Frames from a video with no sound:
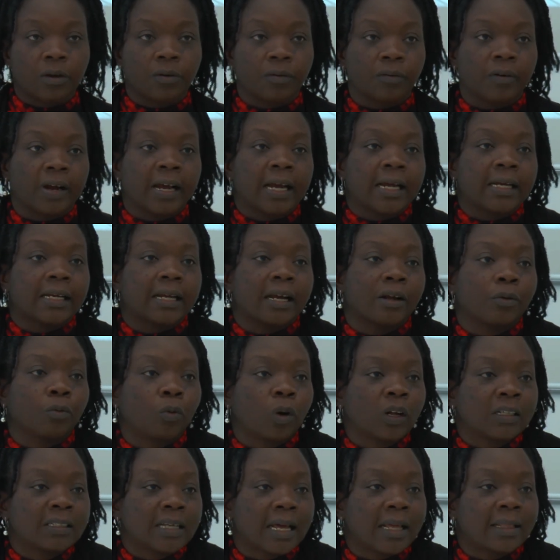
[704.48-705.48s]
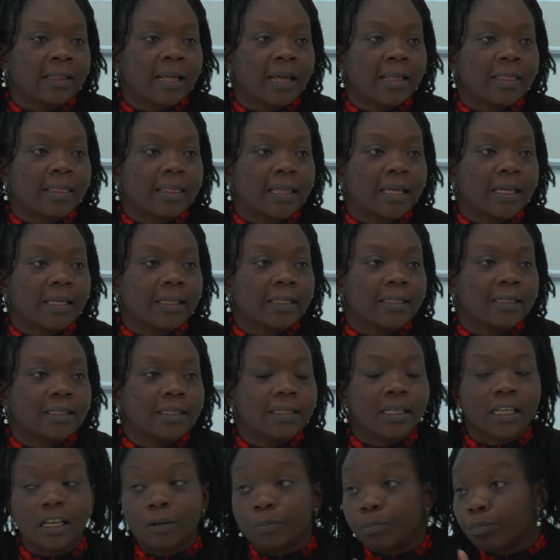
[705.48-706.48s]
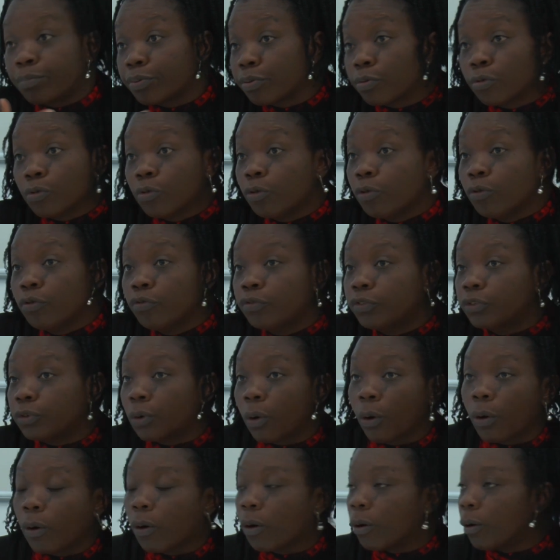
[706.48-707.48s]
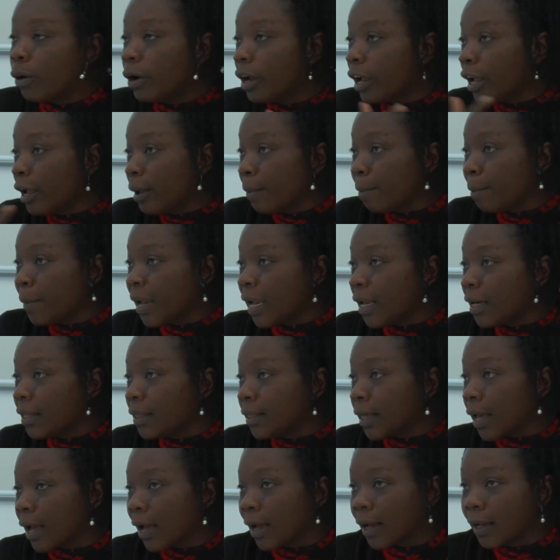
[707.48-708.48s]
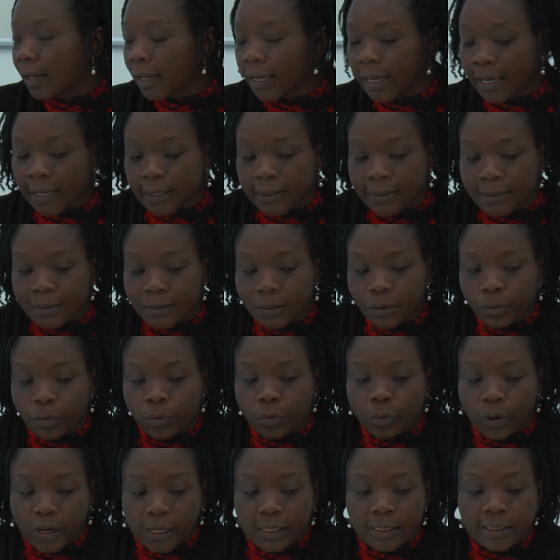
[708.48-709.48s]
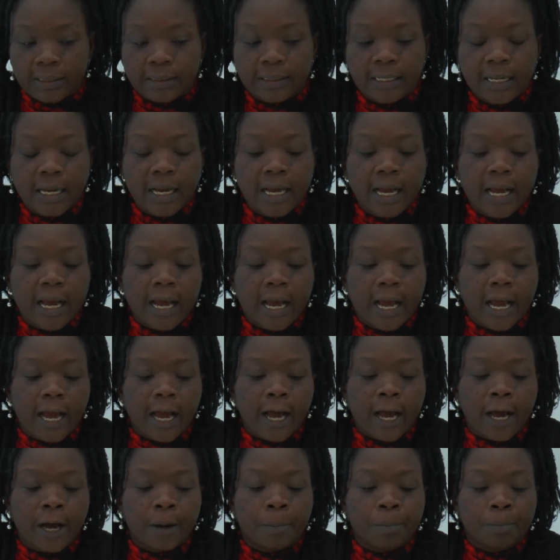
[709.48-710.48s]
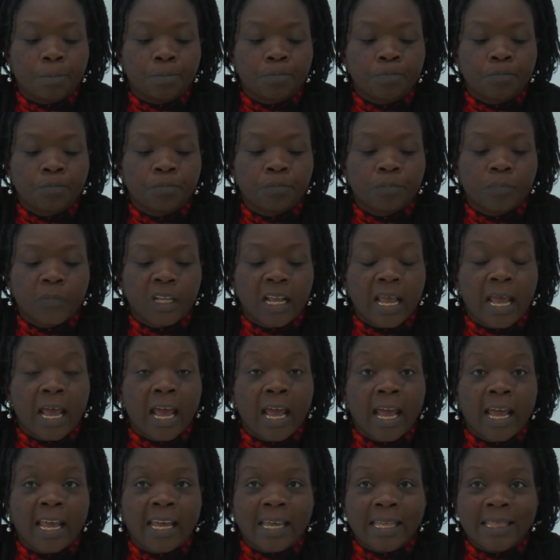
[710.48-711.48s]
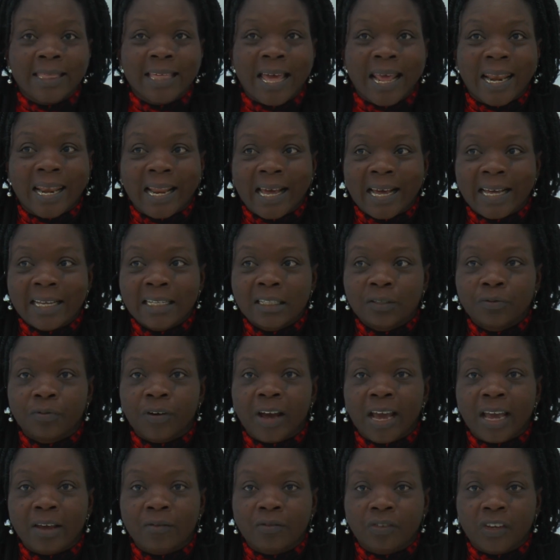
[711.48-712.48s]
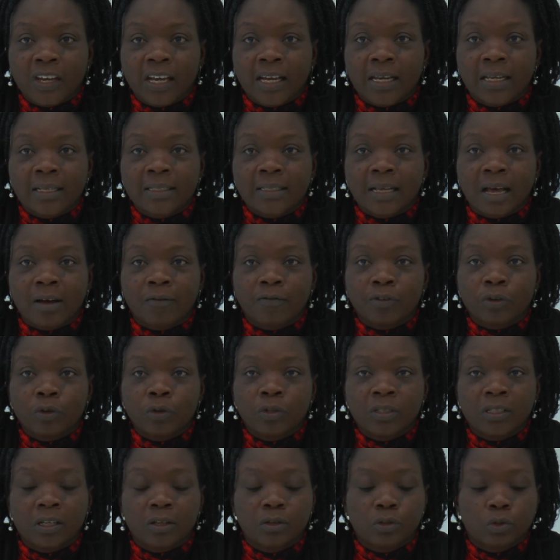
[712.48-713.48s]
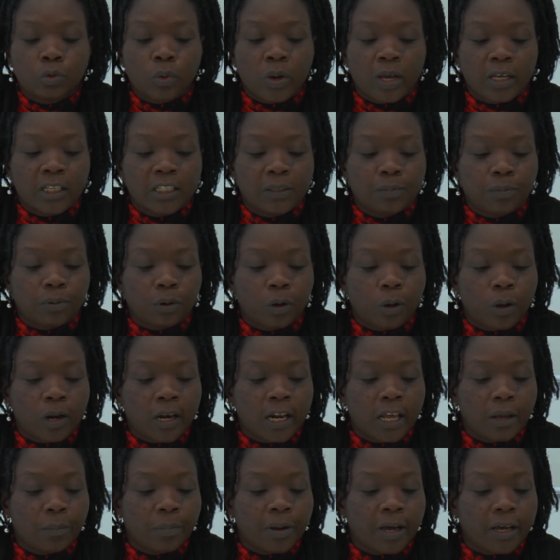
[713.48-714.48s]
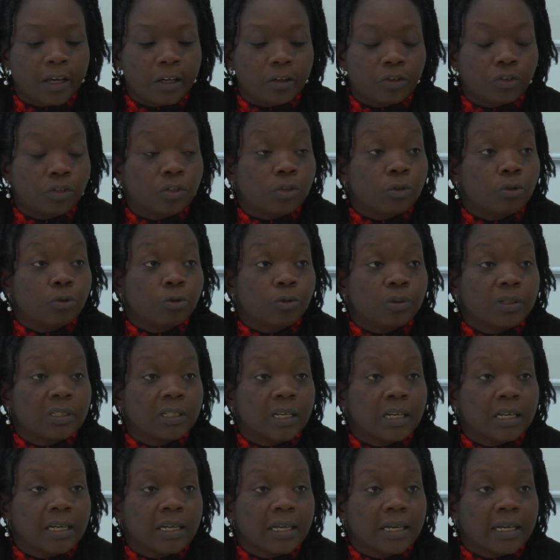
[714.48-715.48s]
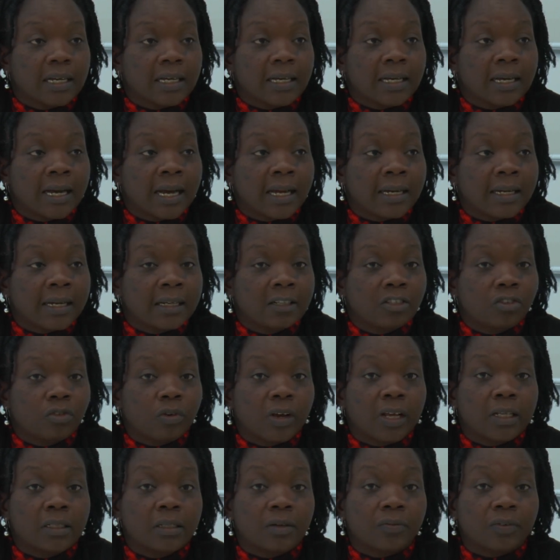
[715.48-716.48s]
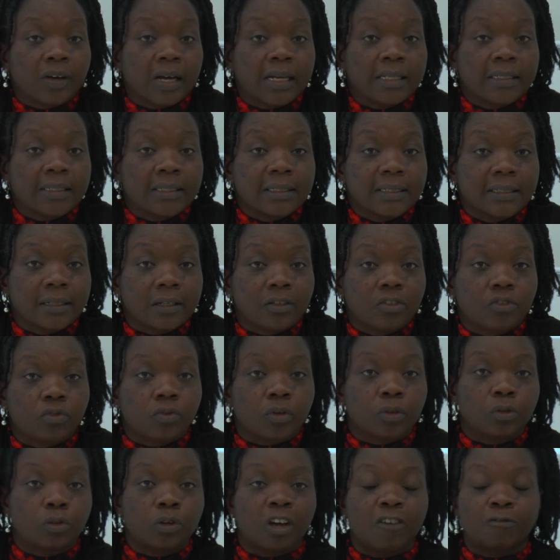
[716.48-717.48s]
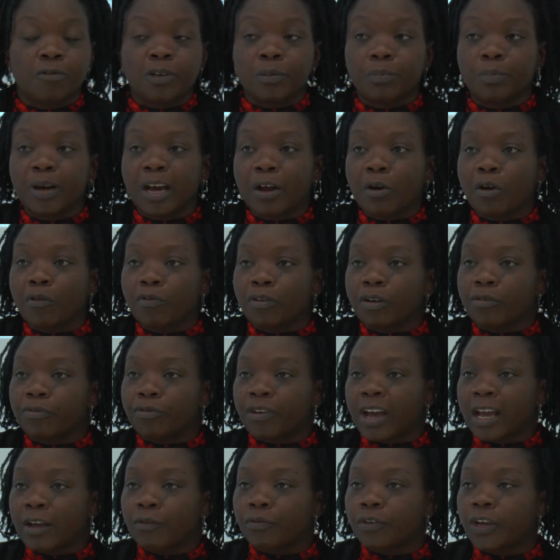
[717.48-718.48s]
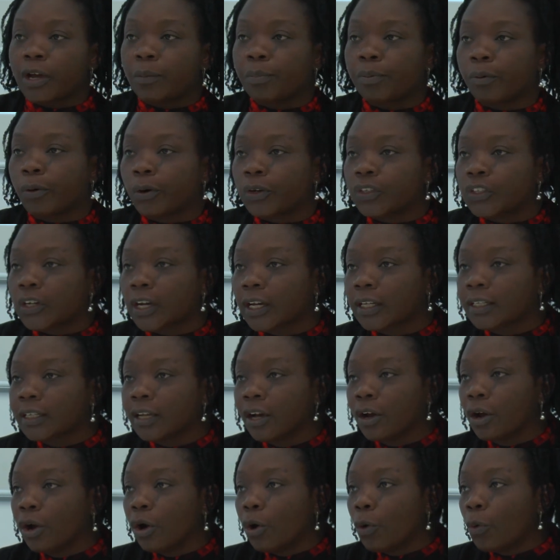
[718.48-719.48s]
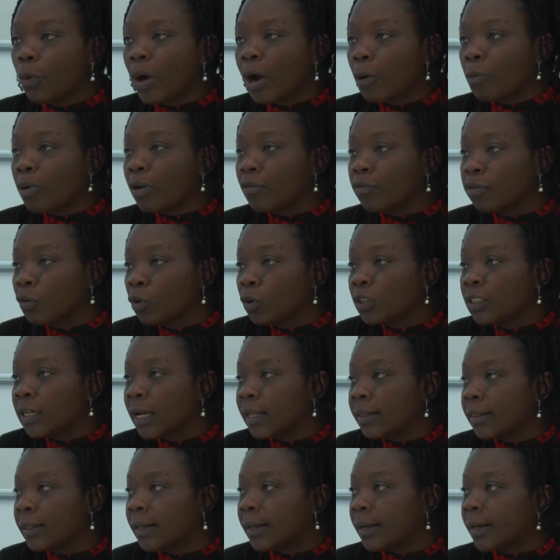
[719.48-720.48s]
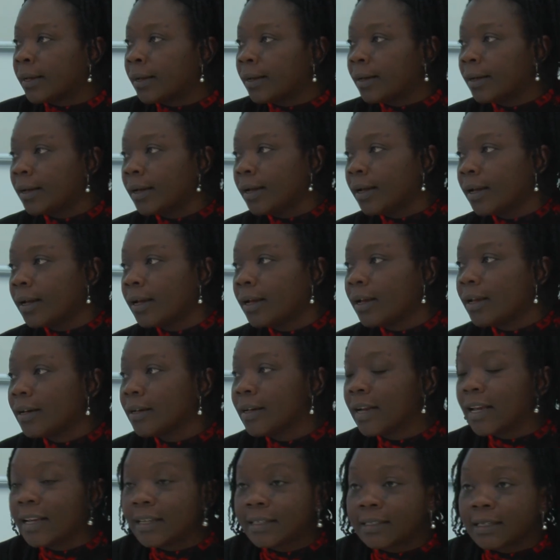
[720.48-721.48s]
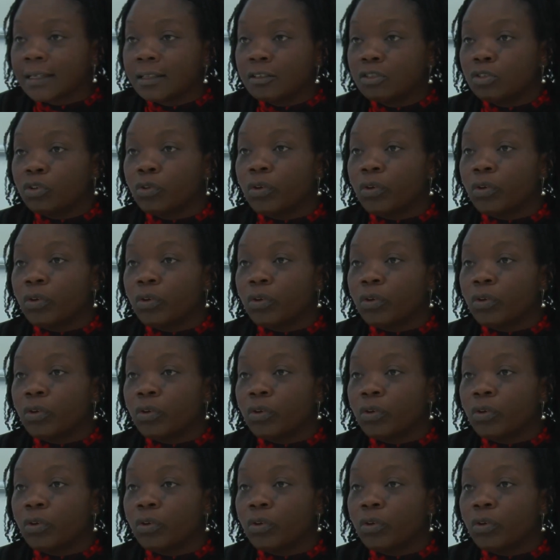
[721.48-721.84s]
right? And what other things improved or made their case worse. In the last 5 years, I've used it to explore labor issues in Ghana's creative arts industry. So I've been part of a 5-year project where we've looked at the nation's